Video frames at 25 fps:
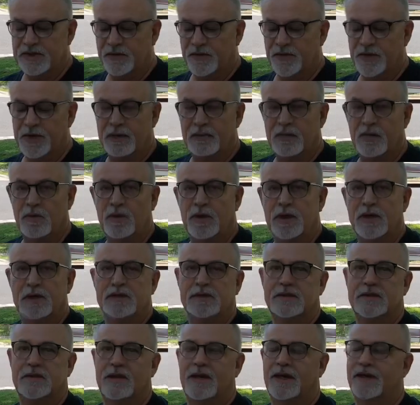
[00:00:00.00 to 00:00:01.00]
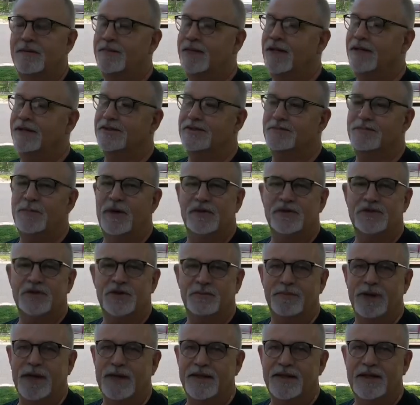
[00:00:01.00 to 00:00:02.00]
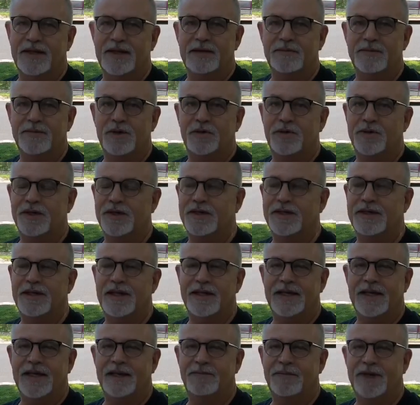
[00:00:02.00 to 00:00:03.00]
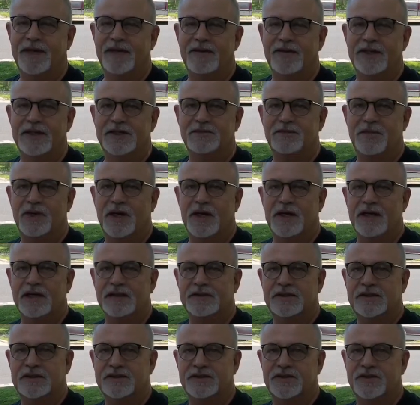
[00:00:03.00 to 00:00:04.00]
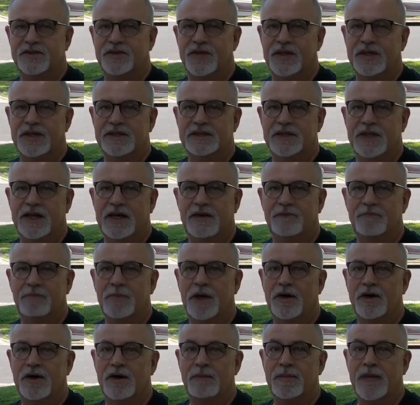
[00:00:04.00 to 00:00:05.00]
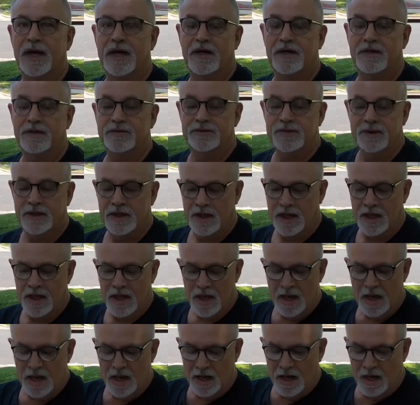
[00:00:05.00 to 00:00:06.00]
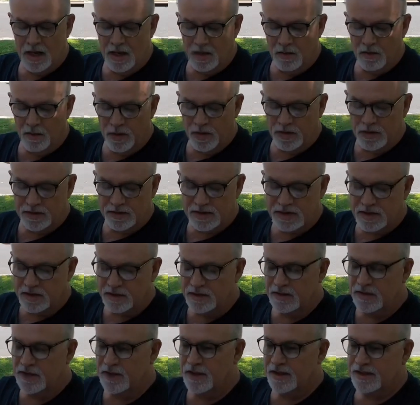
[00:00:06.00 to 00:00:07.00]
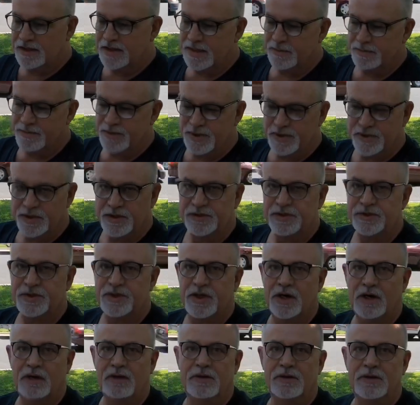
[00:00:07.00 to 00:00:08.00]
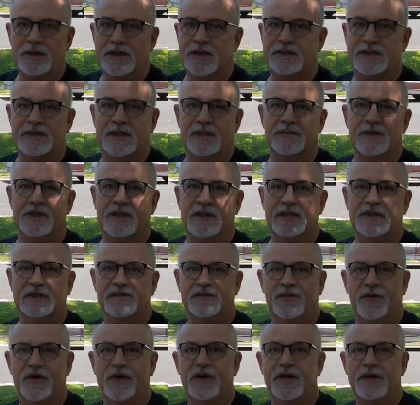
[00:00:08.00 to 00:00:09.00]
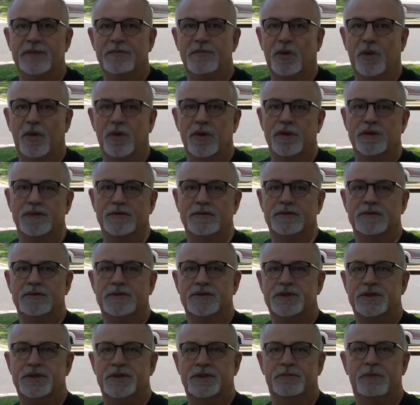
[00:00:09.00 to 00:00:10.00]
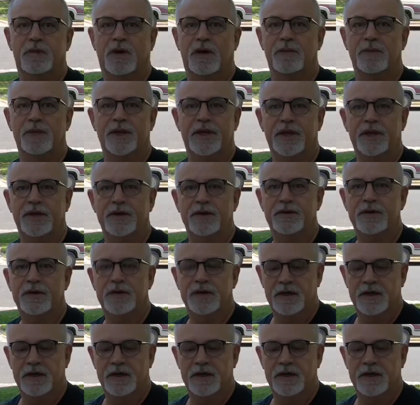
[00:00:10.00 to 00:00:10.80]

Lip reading: are Thermoworks. I'm not sponsored by them, nor did they give me any of these products. These are things that I've bought on my own. Temperature control is something that's very important to barbecue.